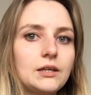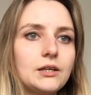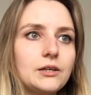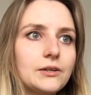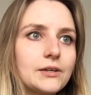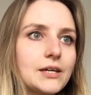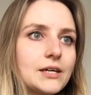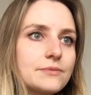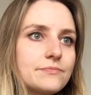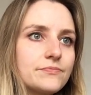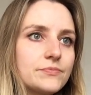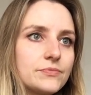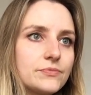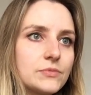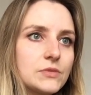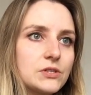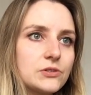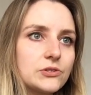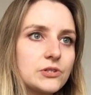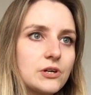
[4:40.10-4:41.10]
Okay,
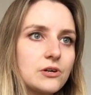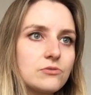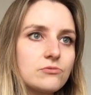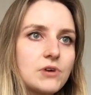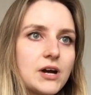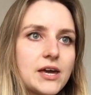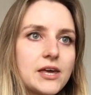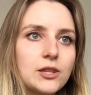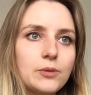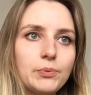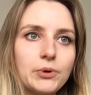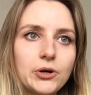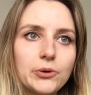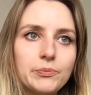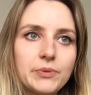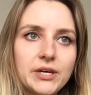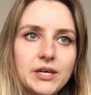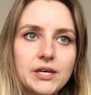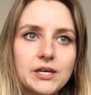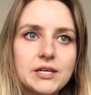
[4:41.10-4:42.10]
so right at the bottom
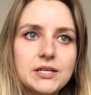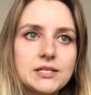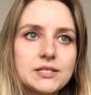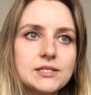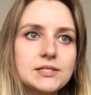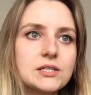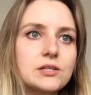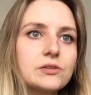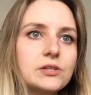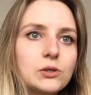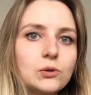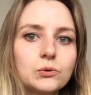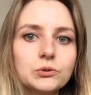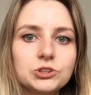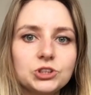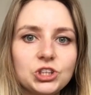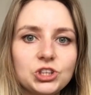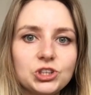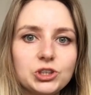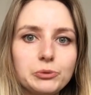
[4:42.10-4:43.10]
here is the
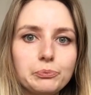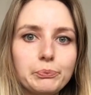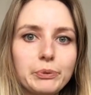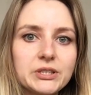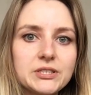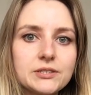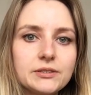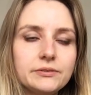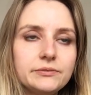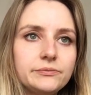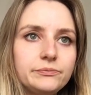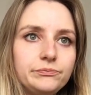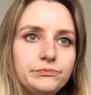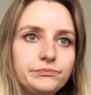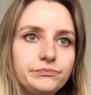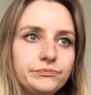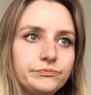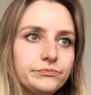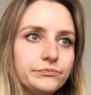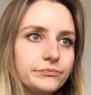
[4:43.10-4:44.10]
audition button.
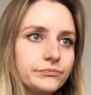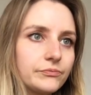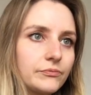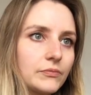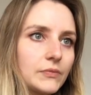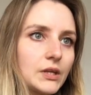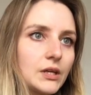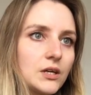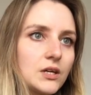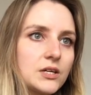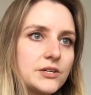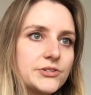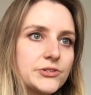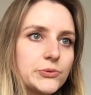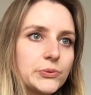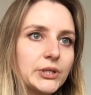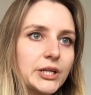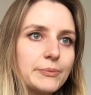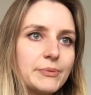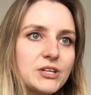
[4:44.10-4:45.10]
So
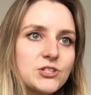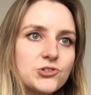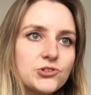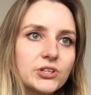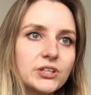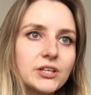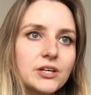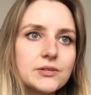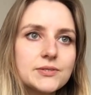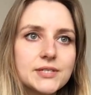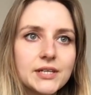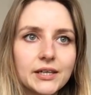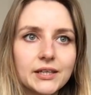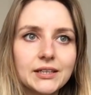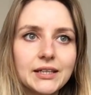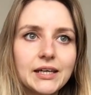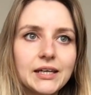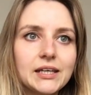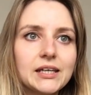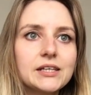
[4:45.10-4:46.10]
when I'm entering notes, I
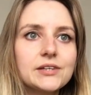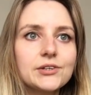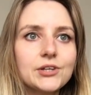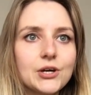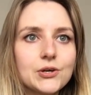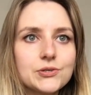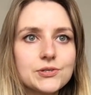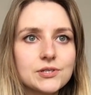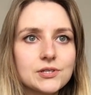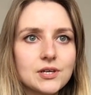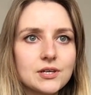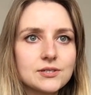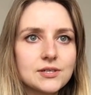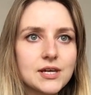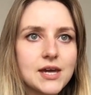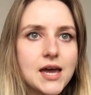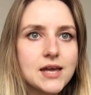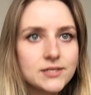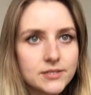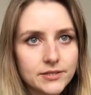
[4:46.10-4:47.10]
can hear the notes as I
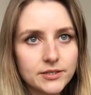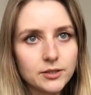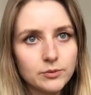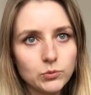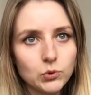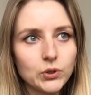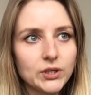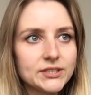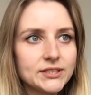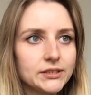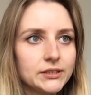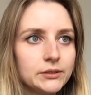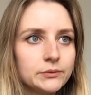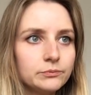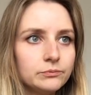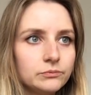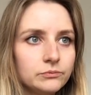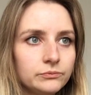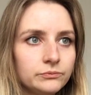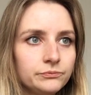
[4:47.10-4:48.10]
enter them or edit
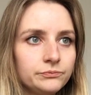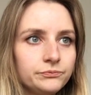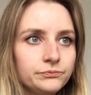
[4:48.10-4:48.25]
them.